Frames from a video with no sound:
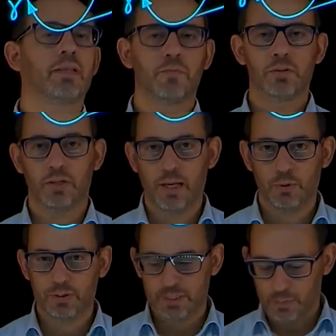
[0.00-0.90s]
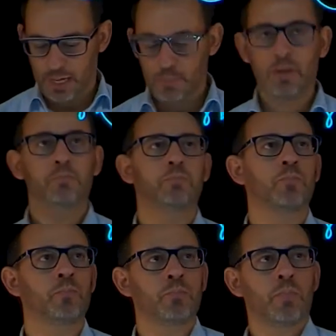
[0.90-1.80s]
surface on capital sigma gamma.
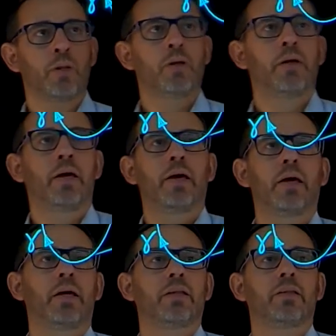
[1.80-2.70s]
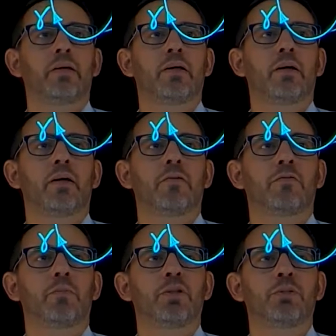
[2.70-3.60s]
And
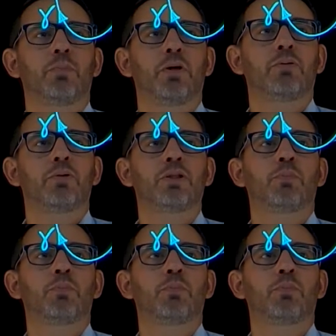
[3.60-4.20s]
from this point to this